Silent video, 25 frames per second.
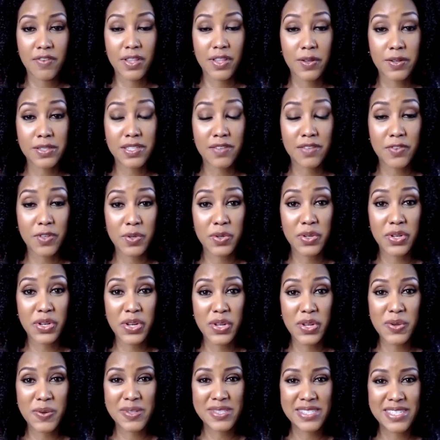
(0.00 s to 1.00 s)
For those of you
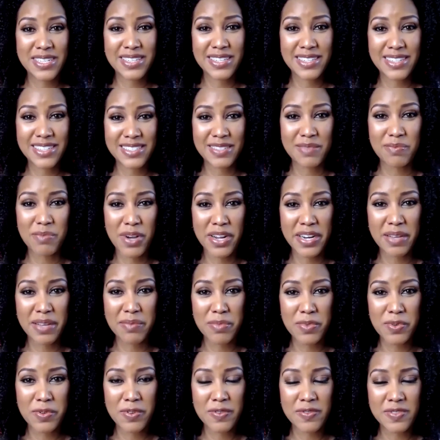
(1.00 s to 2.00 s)
new to
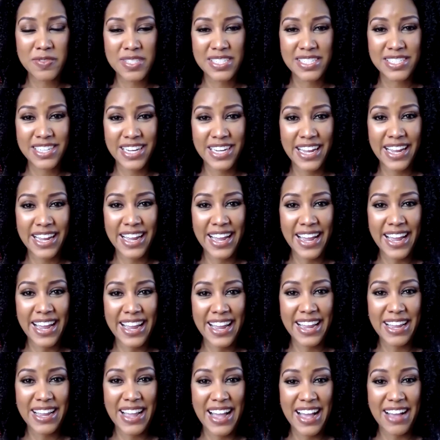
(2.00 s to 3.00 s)
Money Moves
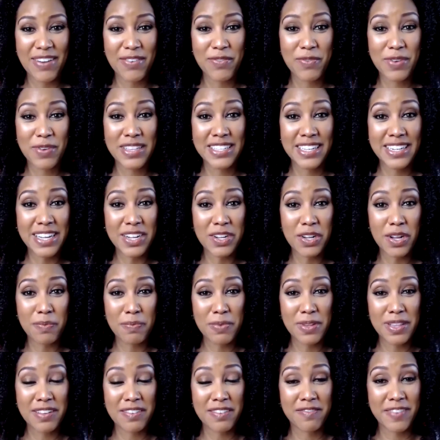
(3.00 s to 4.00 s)
JA, we did a
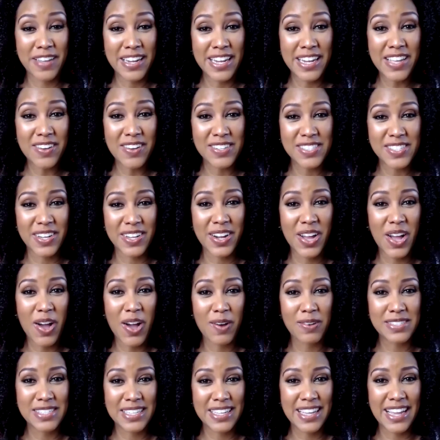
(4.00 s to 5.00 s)
couple of videos on
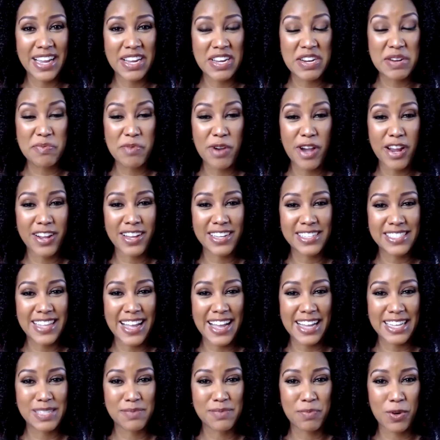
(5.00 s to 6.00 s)
how to get your products
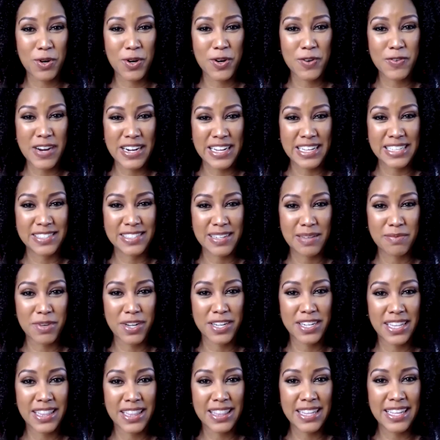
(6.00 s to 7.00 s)
export ready. So I'm
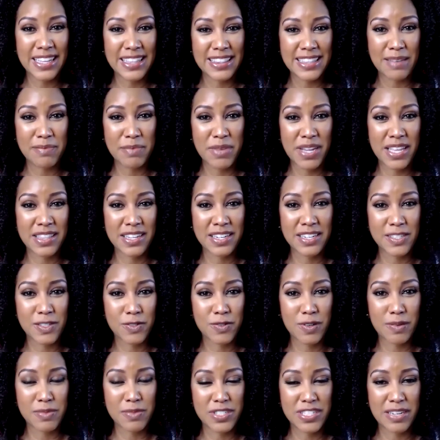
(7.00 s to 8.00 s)
going to link them in the
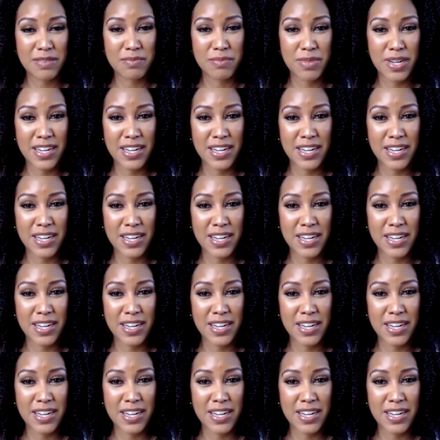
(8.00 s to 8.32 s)
description